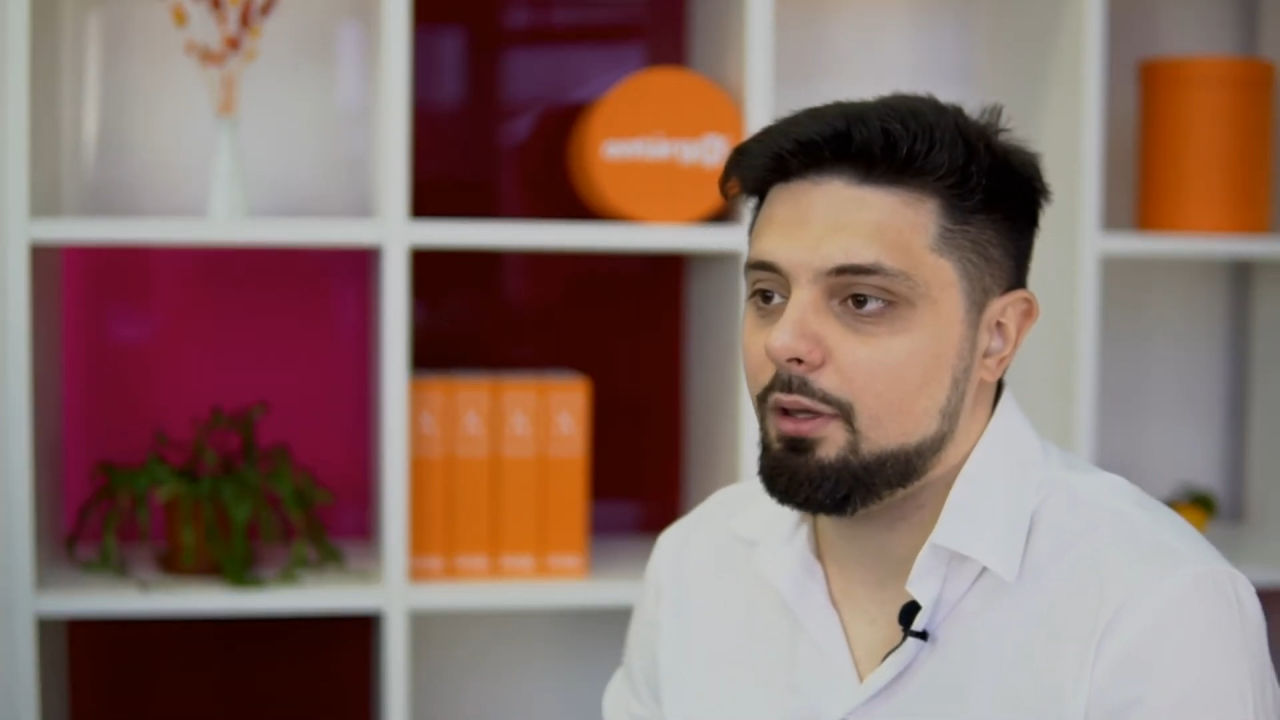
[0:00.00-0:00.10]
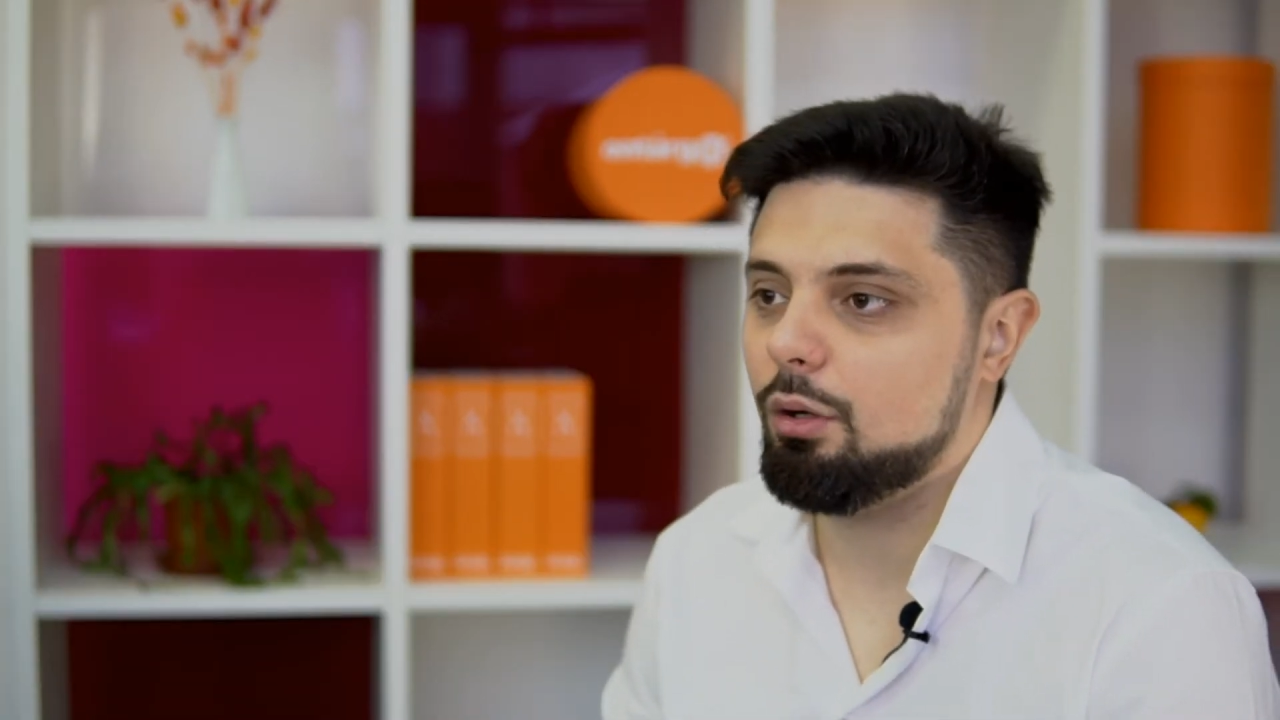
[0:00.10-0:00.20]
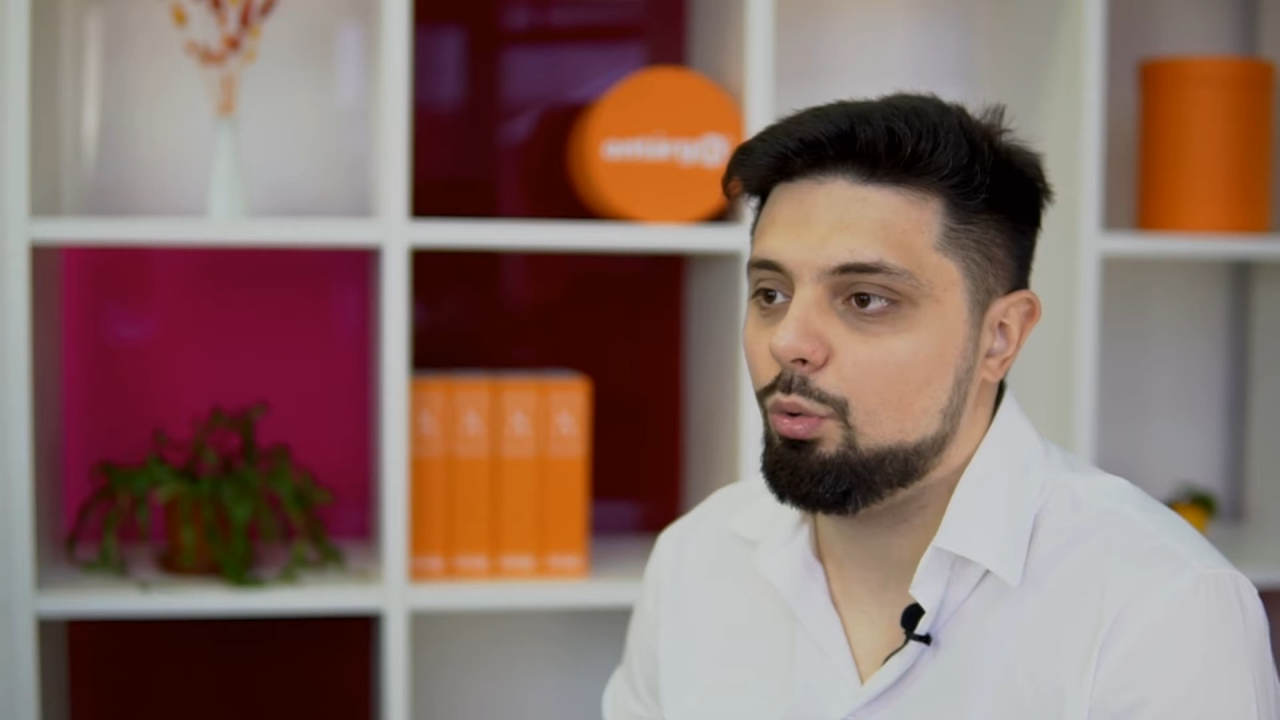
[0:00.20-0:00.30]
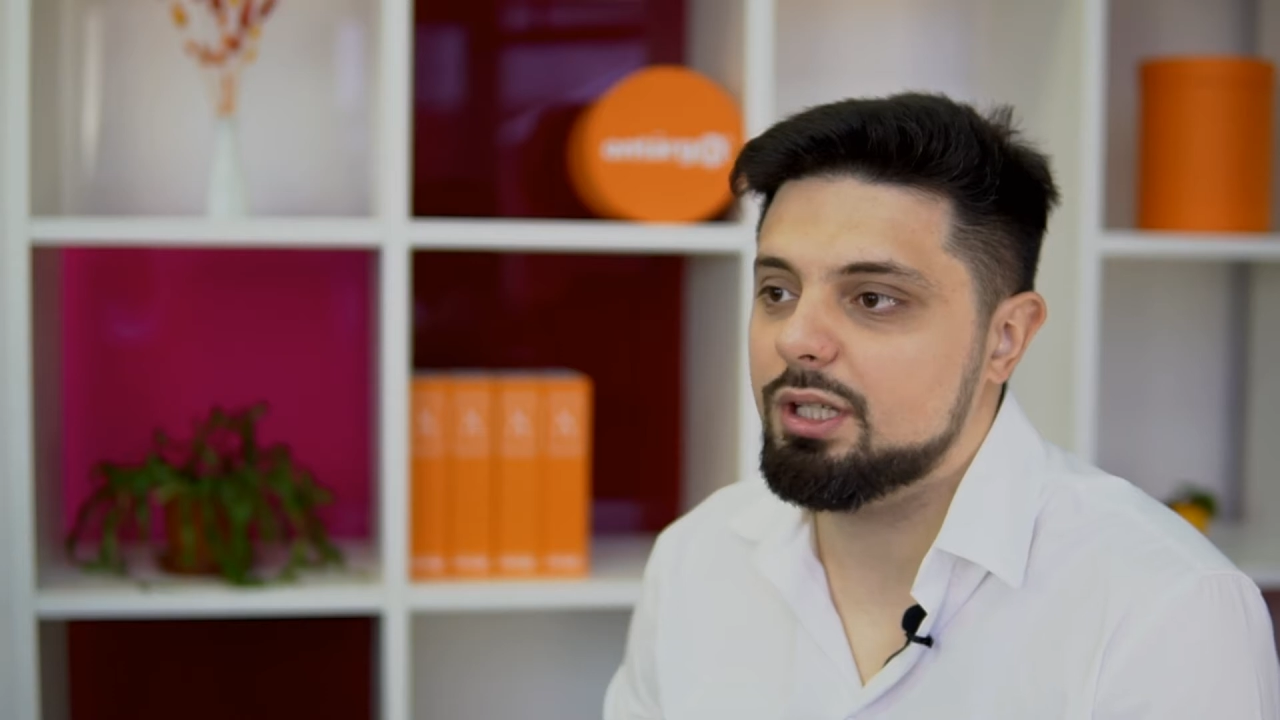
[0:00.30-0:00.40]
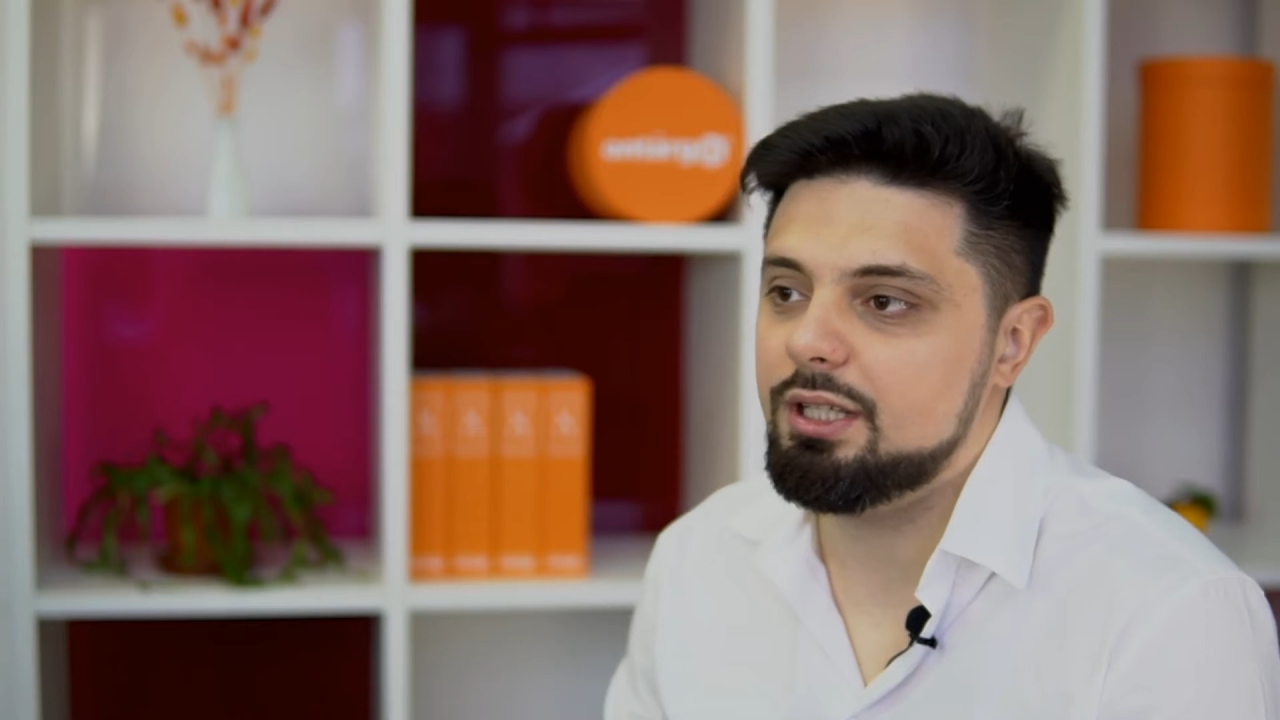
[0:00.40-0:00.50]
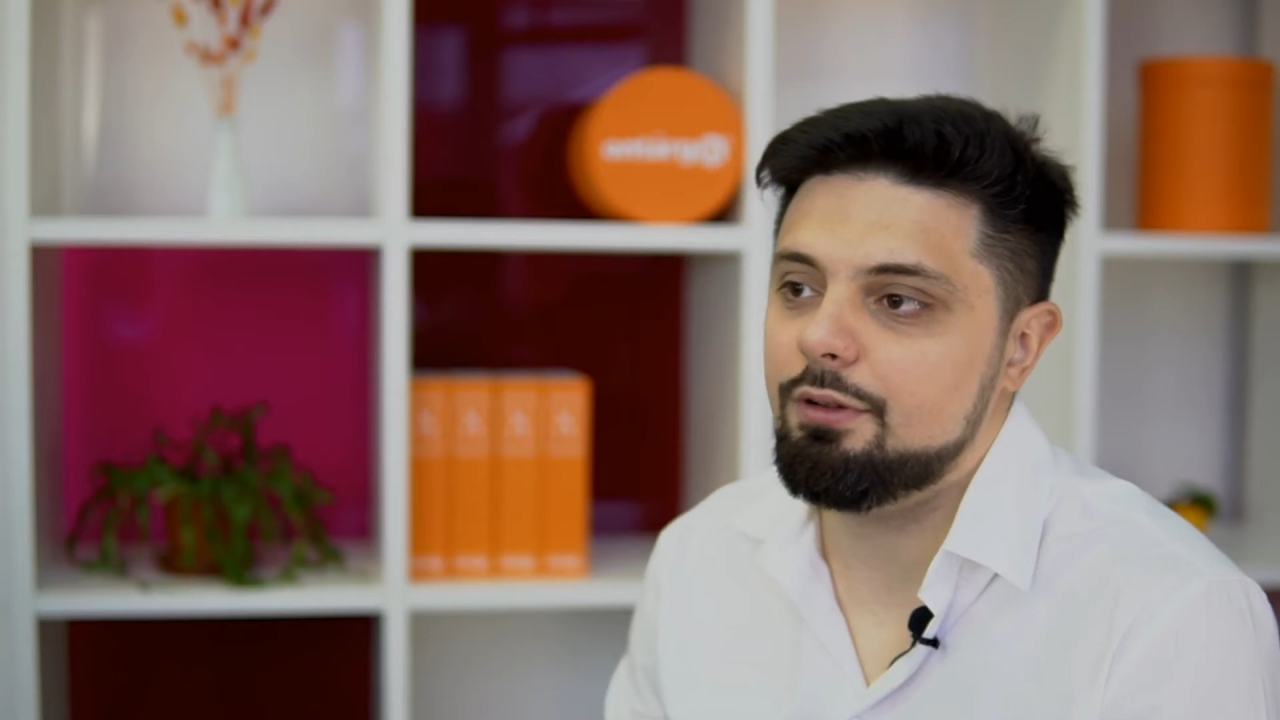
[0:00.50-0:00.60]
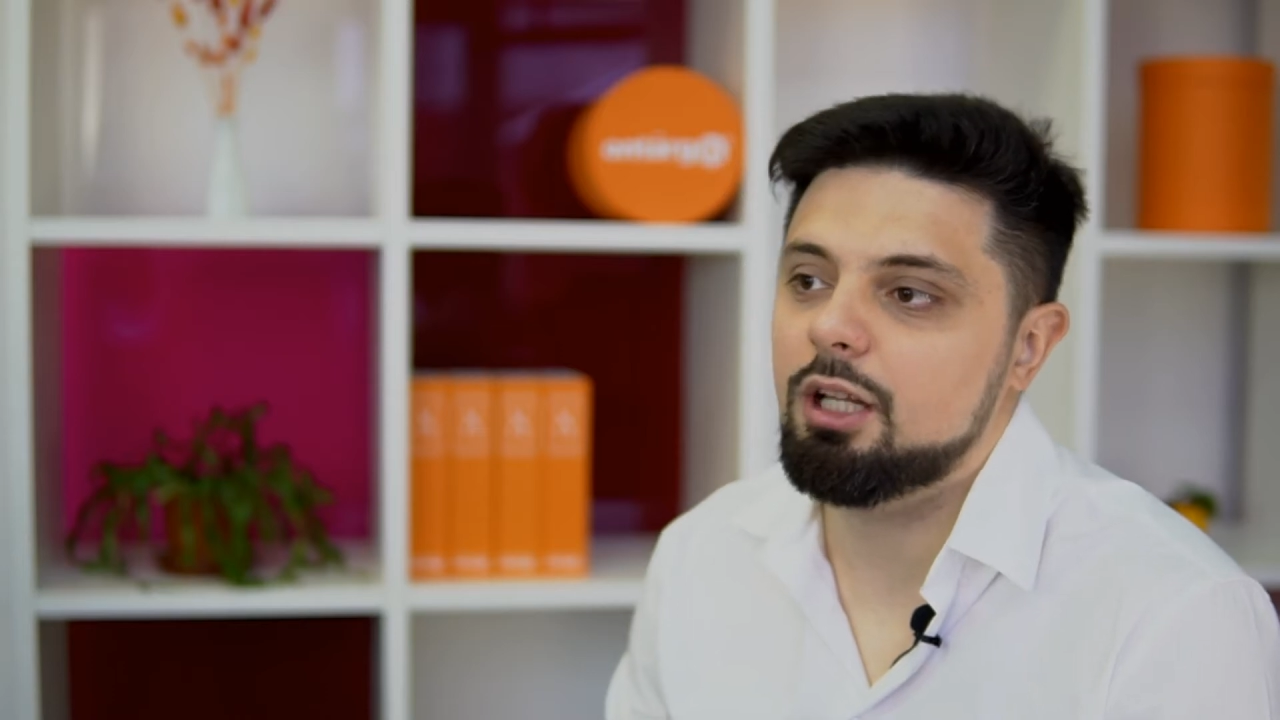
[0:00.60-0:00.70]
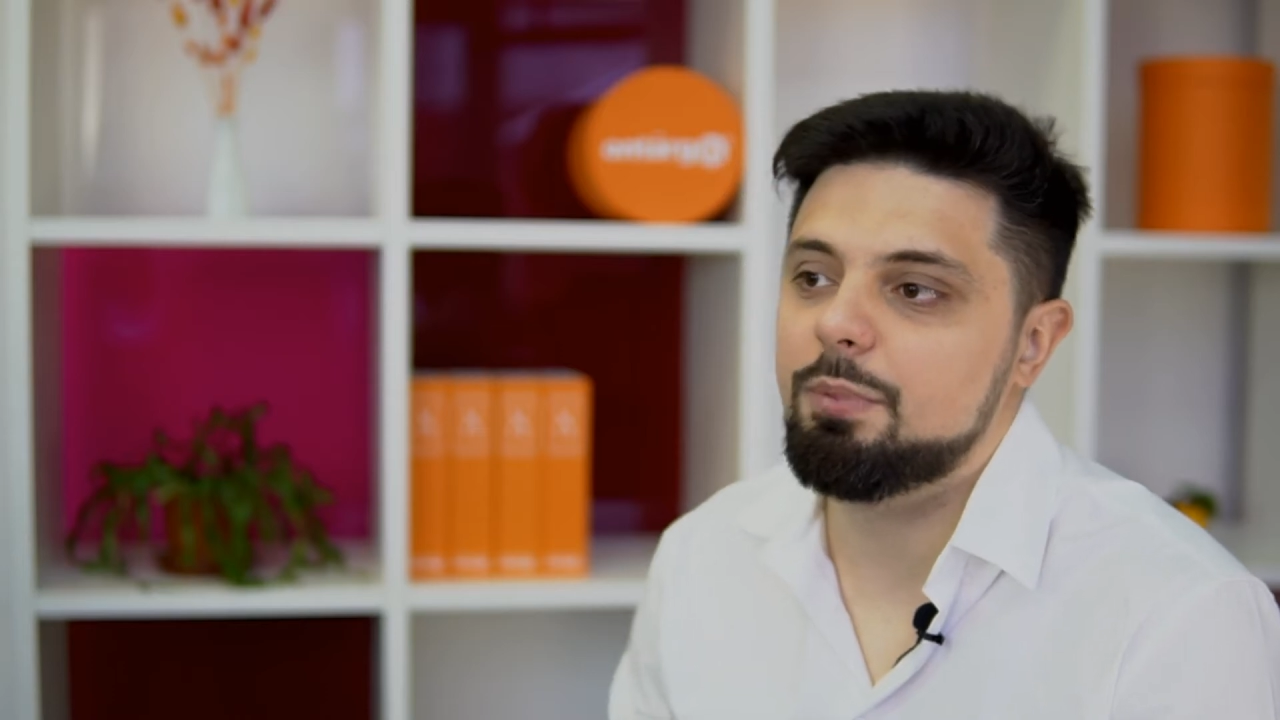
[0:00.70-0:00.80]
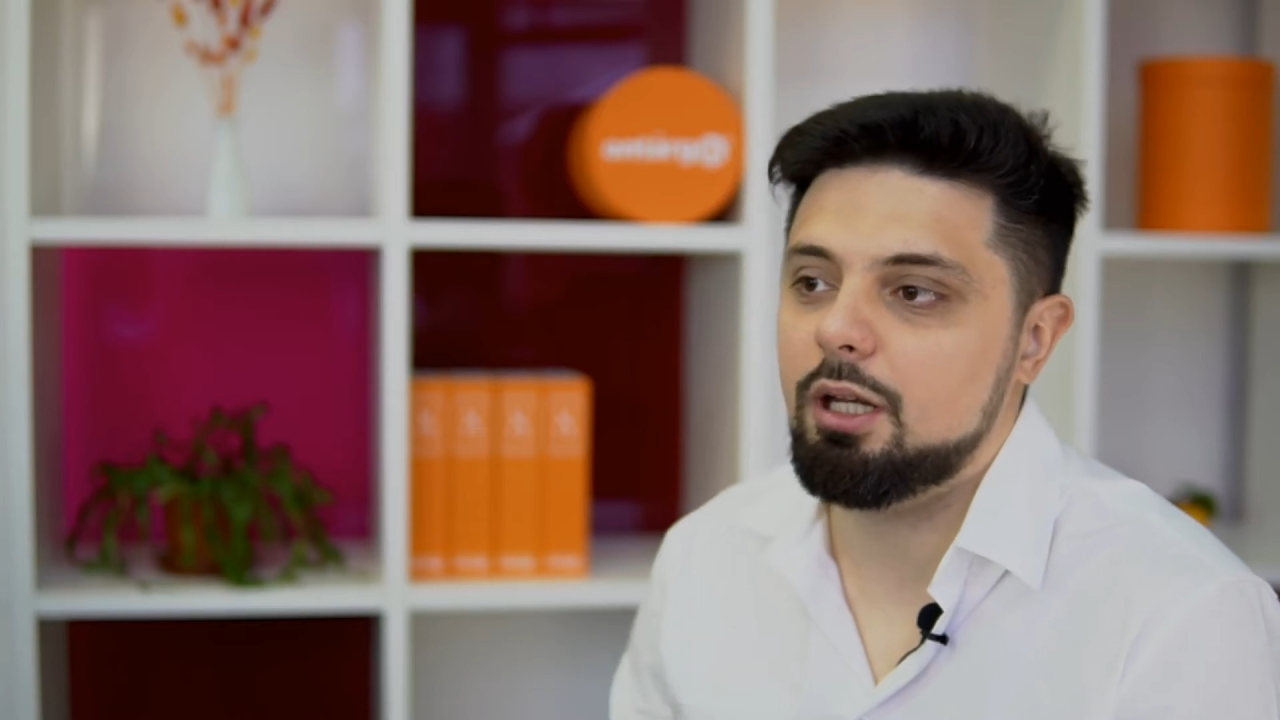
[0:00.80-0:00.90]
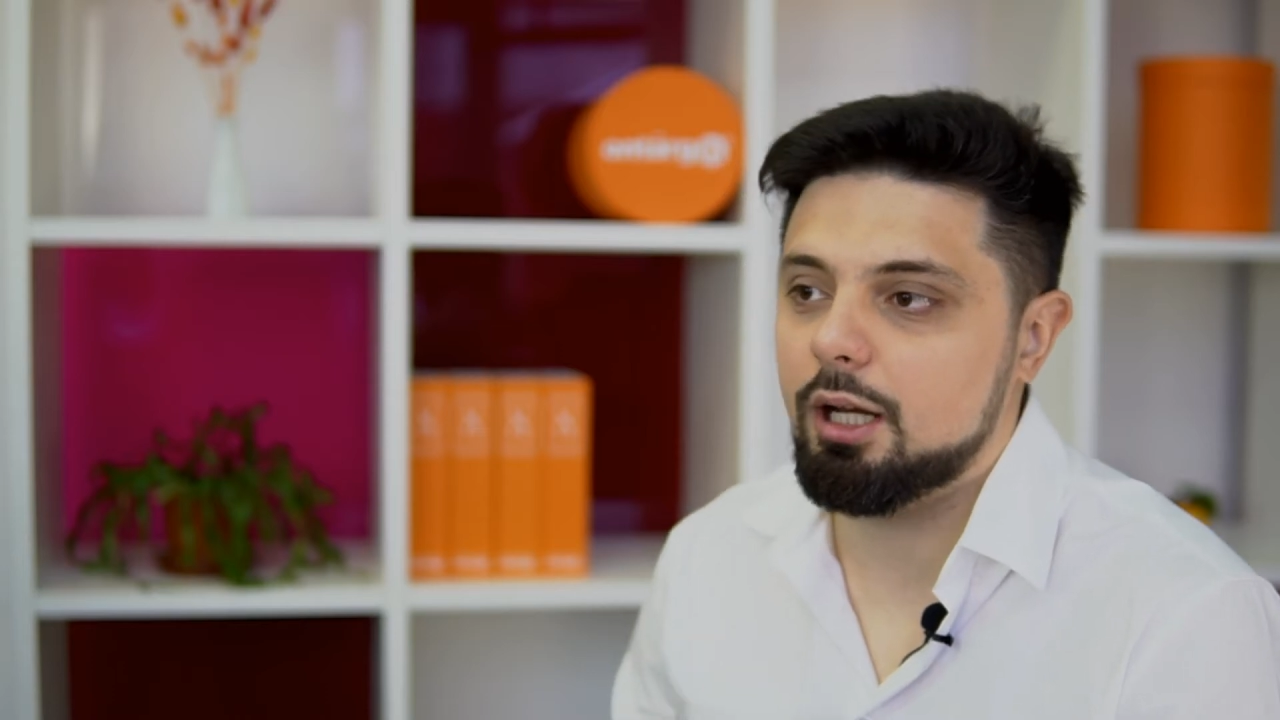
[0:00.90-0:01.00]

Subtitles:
was developing